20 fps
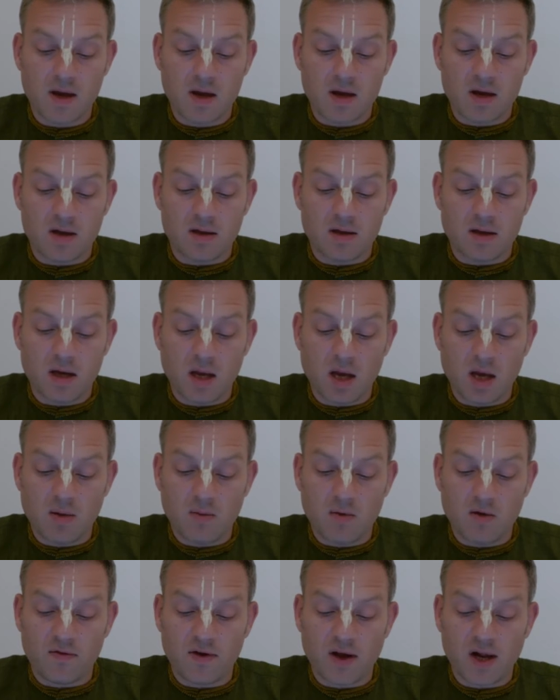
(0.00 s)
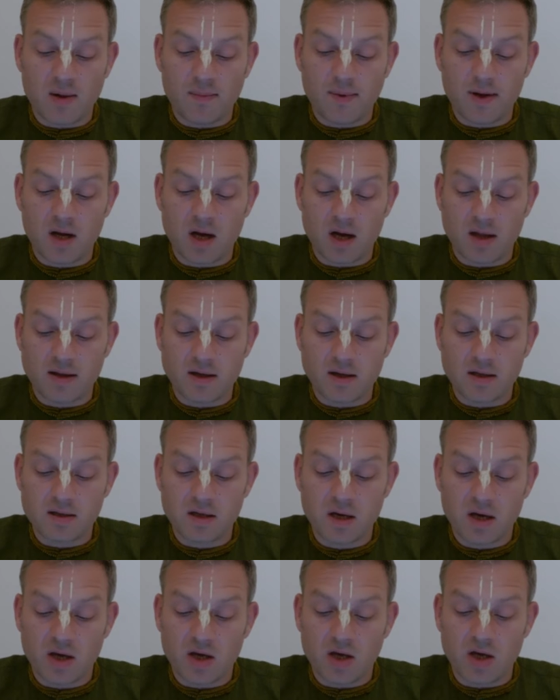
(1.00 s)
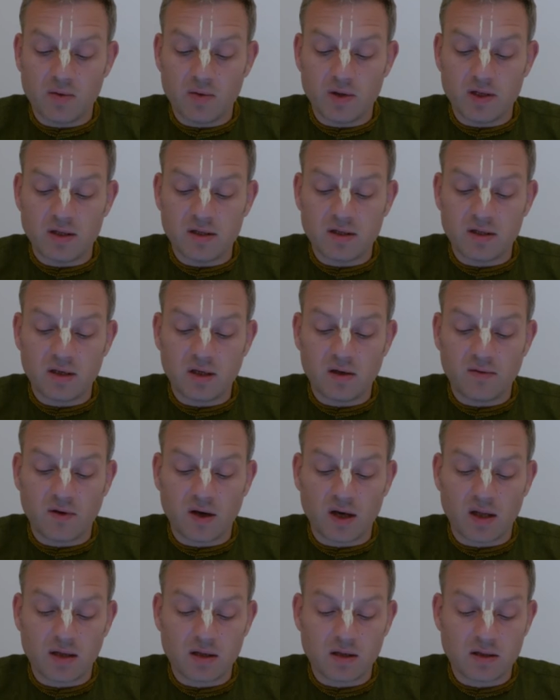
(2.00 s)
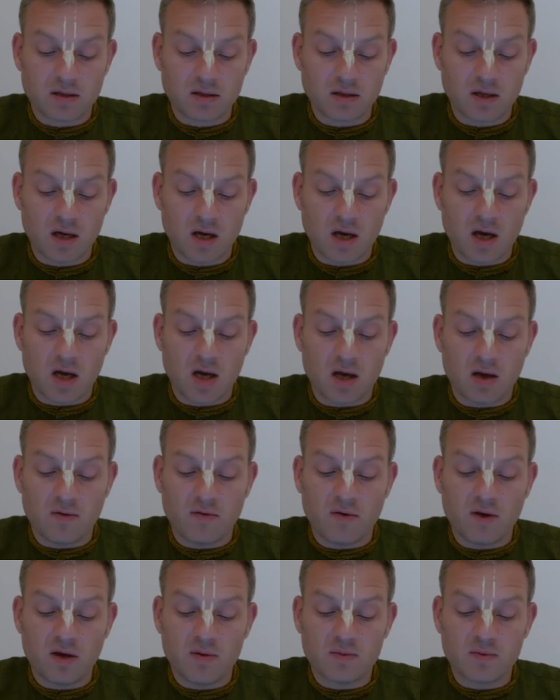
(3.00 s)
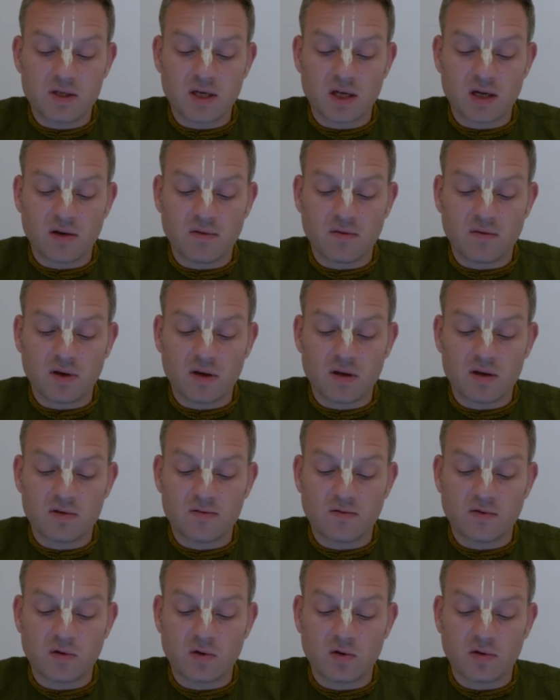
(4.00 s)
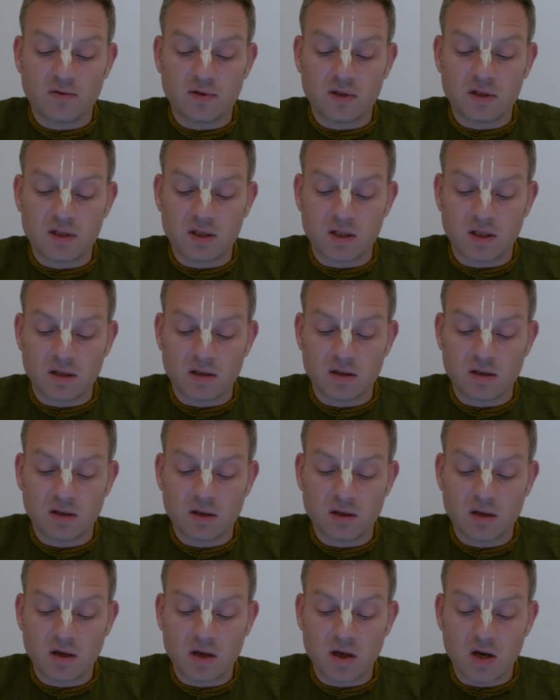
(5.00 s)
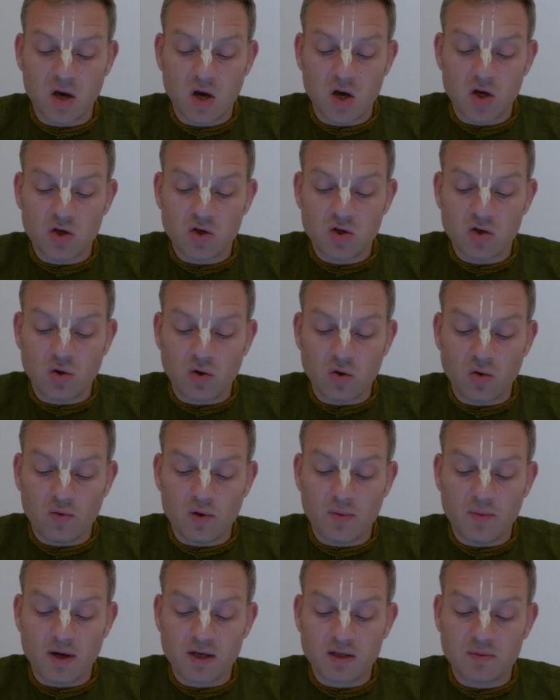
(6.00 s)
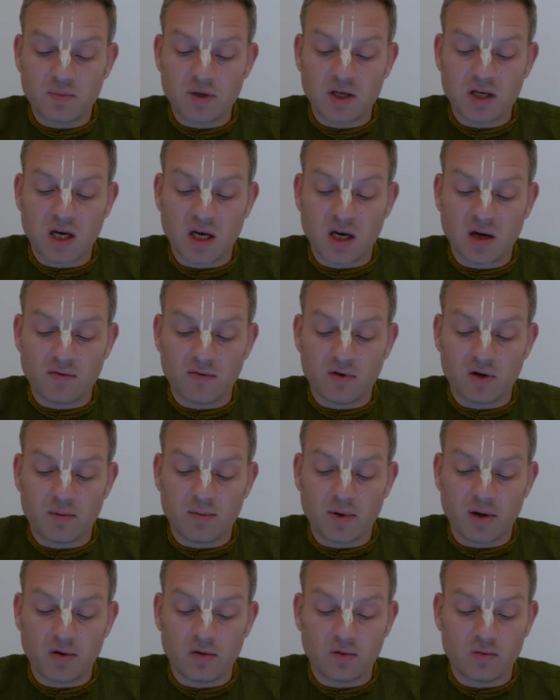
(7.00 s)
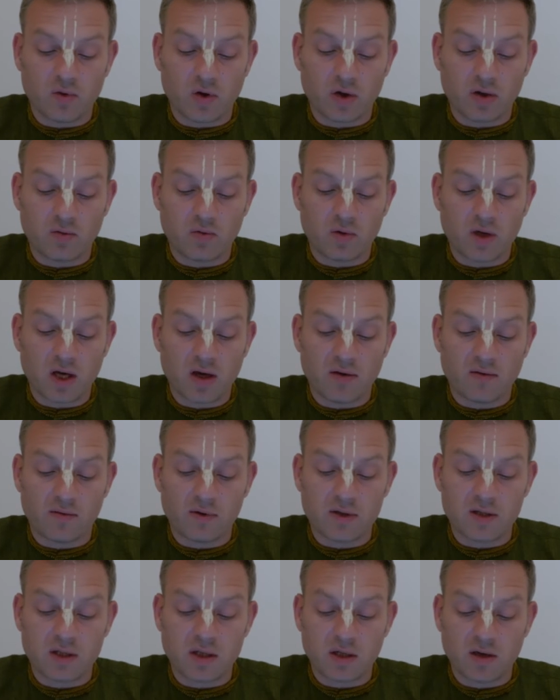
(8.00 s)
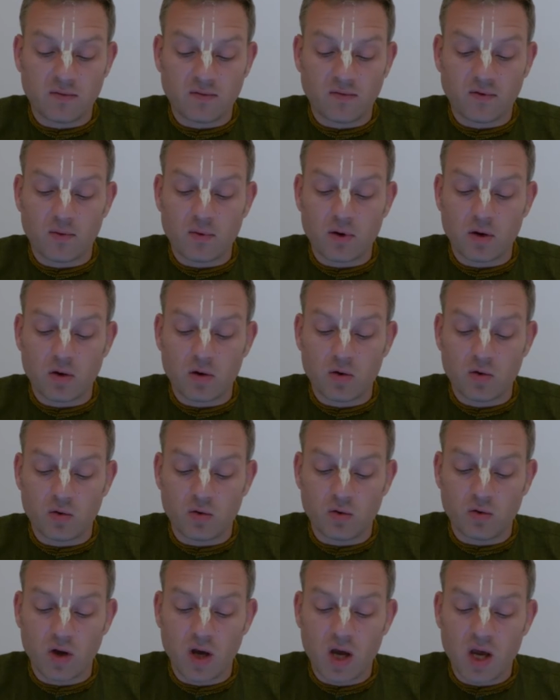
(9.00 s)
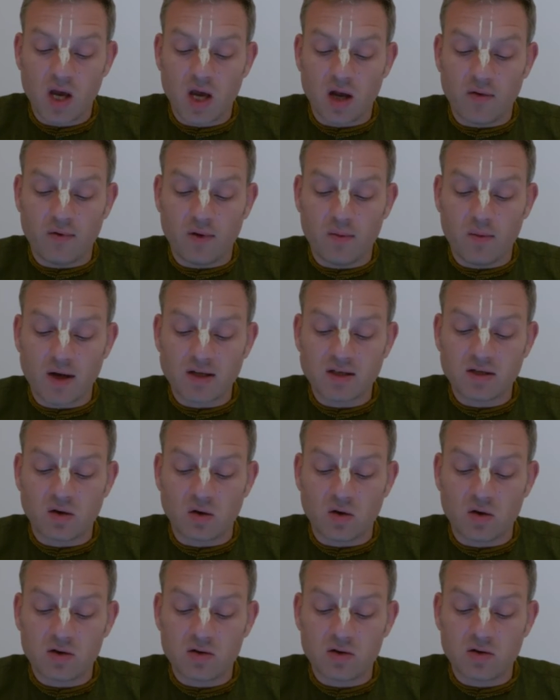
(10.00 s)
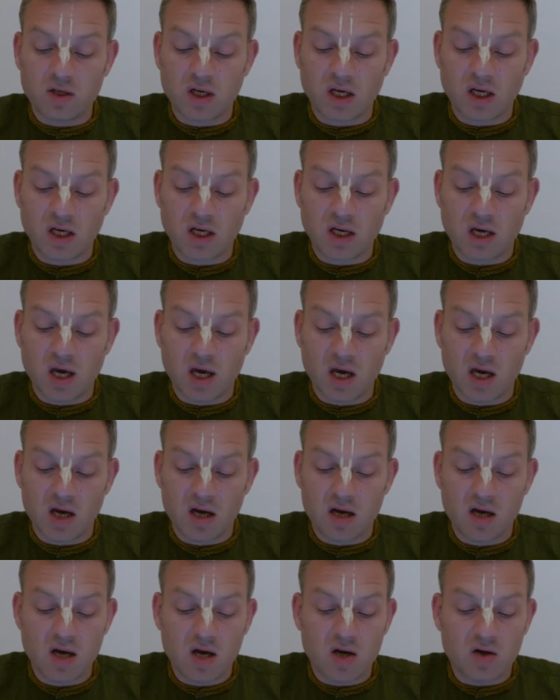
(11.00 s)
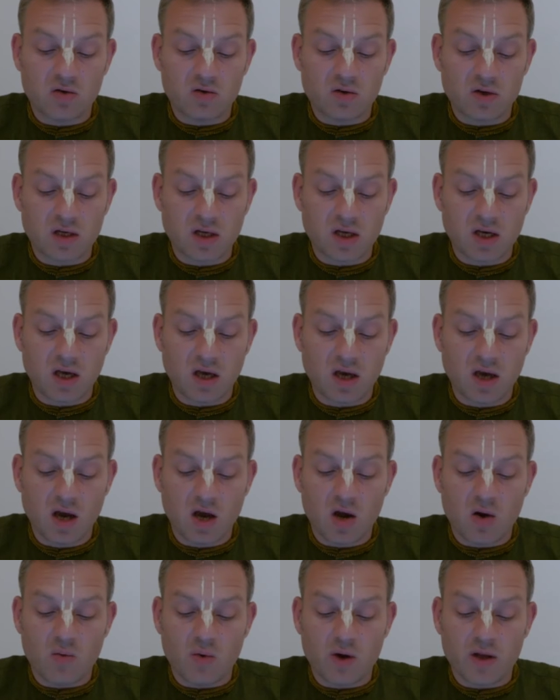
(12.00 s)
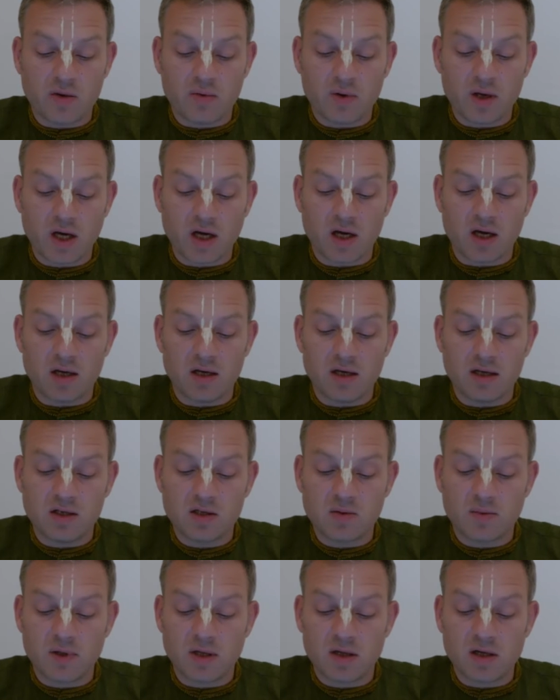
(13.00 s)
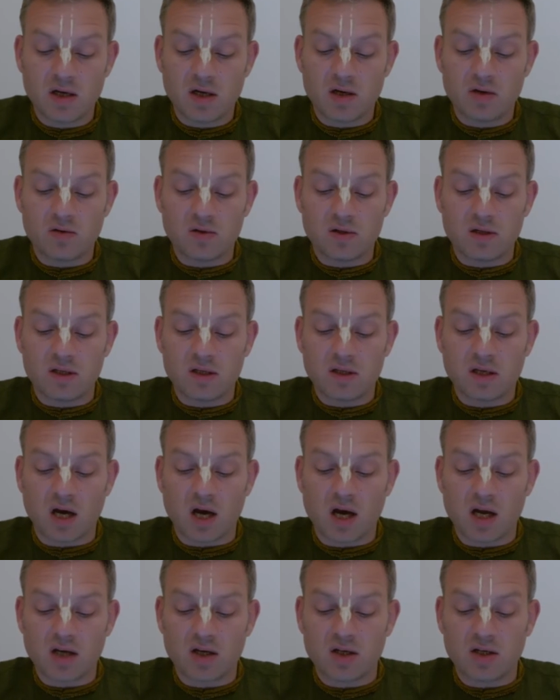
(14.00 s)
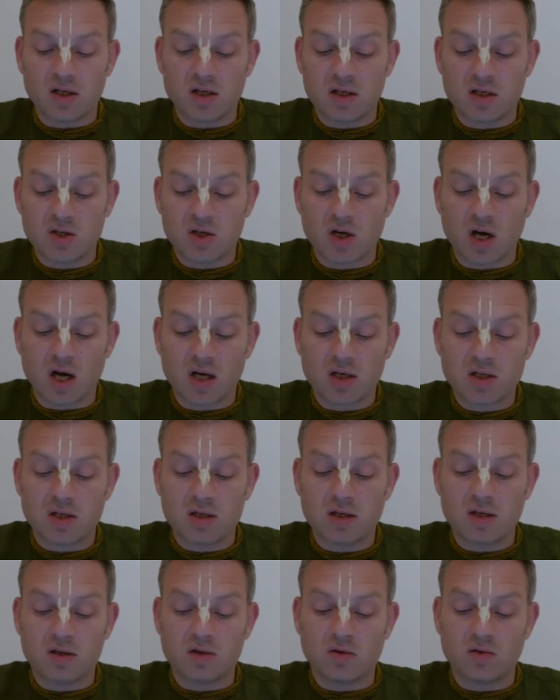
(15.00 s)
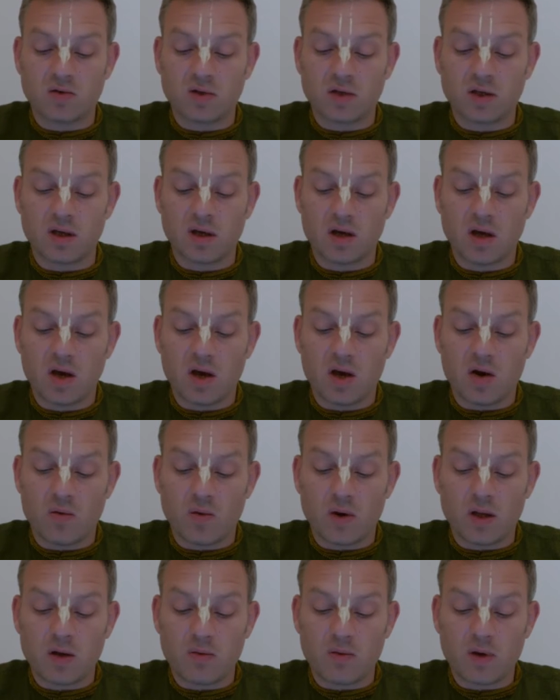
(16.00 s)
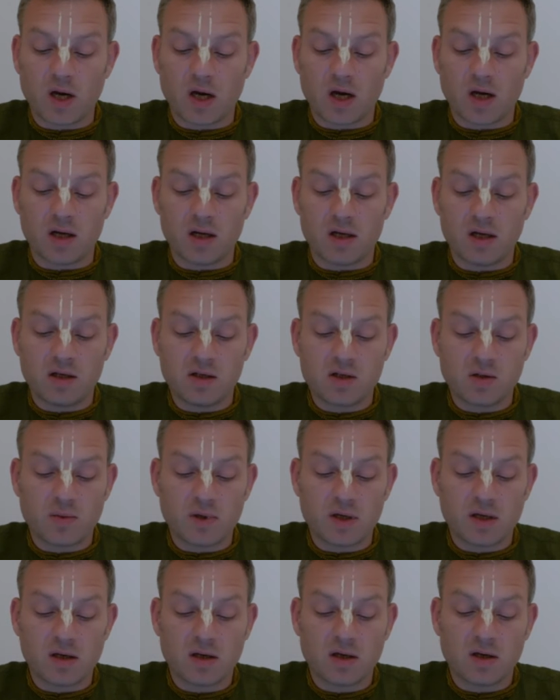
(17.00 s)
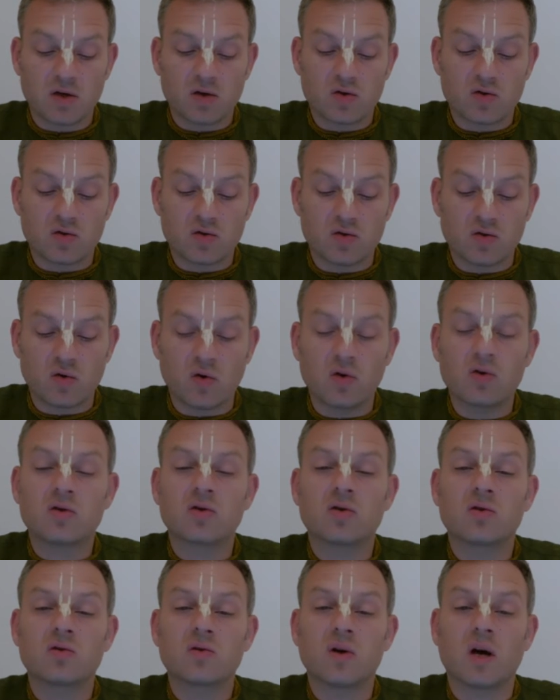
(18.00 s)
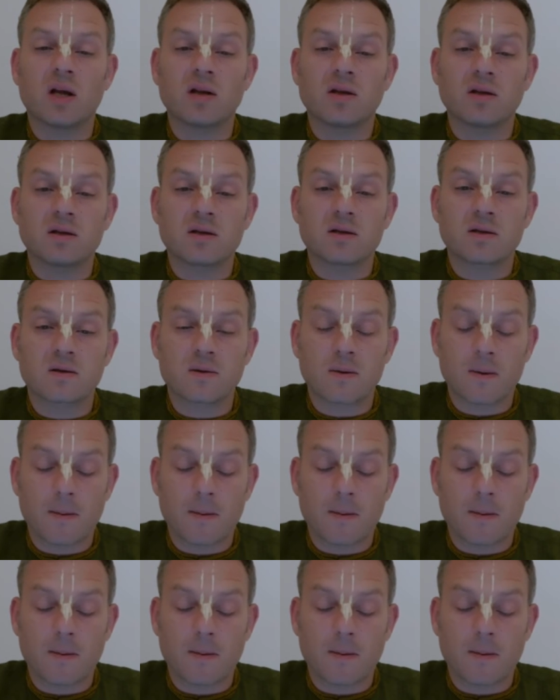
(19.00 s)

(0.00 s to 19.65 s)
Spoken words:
In the name of helping others, he will deceive others if he himself is full of deceit. So we must be careful about what we have received from our guru, and we must also take care to see whether we are eligible to discharge this duty. whether we are eligible to do good to others.